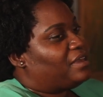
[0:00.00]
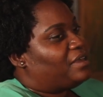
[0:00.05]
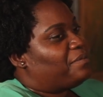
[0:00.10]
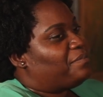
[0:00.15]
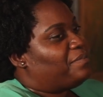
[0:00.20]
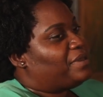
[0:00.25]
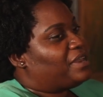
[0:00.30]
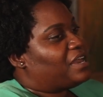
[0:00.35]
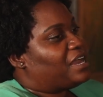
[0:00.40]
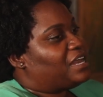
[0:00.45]

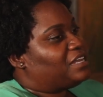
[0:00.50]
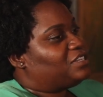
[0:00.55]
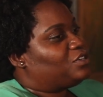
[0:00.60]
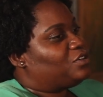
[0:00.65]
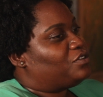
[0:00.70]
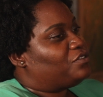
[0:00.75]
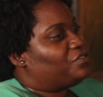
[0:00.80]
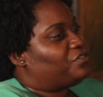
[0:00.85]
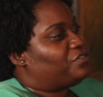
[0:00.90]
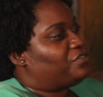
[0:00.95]
because
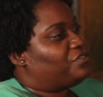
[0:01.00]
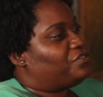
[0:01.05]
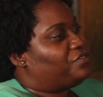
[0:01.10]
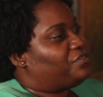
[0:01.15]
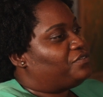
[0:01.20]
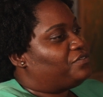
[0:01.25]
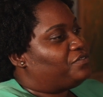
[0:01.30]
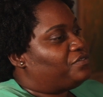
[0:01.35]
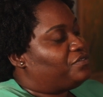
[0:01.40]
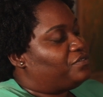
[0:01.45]

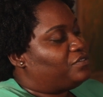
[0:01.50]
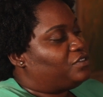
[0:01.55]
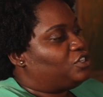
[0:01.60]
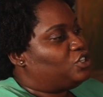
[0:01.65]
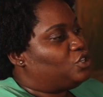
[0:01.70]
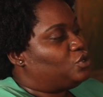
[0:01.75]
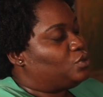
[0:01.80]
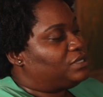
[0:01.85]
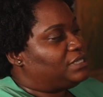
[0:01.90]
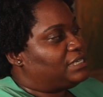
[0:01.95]
of
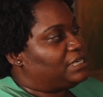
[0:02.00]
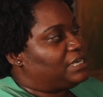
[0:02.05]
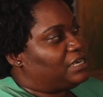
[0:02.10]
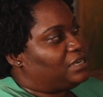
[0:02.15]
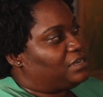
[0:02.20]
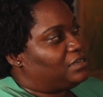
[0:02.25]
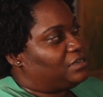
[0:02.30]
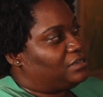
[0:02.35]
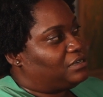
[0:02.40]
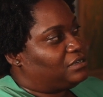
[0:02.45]

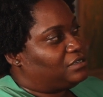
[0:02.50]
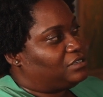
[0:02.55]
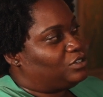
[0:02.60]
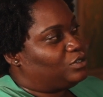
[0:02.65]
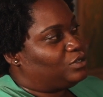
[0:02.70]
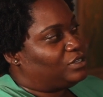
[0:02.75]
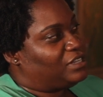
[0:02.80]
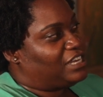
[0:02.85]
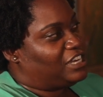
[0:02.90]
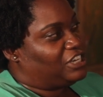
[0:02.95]
duty
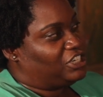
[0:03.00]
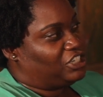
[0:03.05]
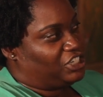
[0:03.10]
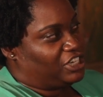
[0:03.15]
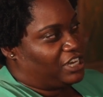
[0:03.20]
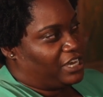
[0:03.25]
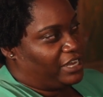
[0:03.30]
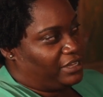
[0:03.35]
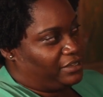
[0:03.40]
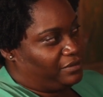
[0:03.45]
to
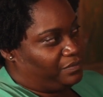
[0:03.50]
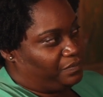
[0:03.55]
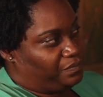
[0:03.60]
nation.